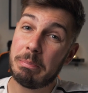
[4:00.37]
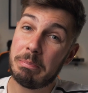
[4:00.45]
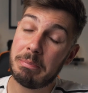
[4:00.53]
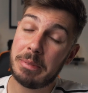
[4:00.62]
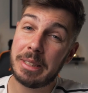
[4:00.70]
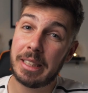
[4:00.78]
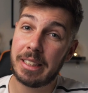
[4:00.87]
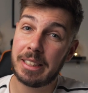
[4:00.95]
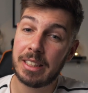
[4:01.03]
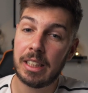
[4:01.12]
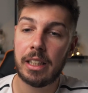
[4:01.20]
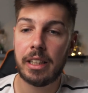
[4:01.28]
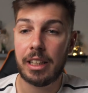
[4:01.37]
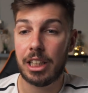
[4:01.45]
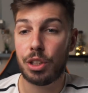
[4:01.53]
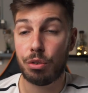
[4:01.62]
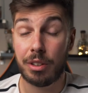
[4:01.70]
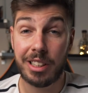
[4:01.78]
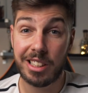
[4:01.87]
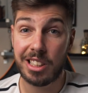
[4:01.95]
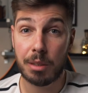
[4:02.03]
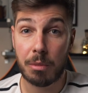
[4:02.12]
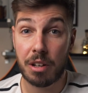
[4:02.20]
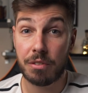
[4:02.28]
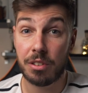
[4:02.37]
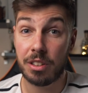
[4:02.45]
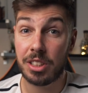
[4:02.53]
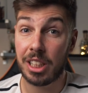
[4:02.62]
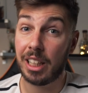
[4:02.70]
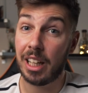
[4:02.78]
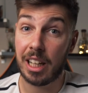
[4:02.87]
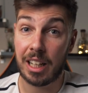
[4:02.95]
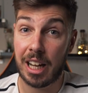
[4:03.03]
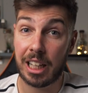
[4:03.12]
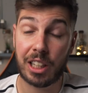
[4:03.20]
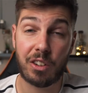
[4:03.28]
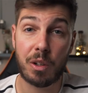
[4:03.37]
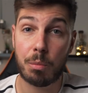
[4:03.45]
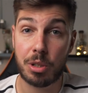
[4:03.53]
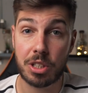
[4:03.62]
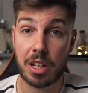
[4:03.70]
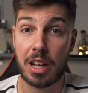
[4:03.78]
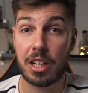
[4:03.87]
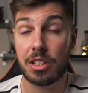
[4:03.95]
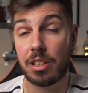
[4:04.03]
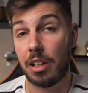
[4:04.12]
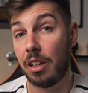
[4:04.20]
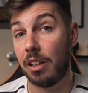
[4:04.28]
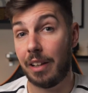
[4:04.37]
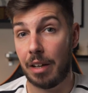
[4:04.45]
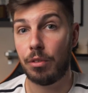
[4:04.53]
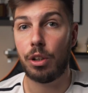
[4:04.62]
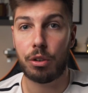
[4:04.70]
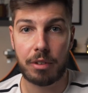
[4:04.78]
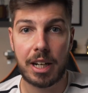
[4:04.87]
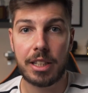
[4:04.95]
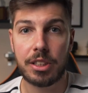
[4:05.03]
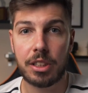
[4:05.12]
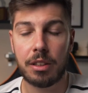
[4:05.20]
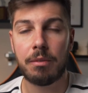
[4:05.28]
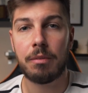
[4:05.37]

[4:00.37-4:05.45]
Meh. Is there an easier method to get an accurate, precise level horizon?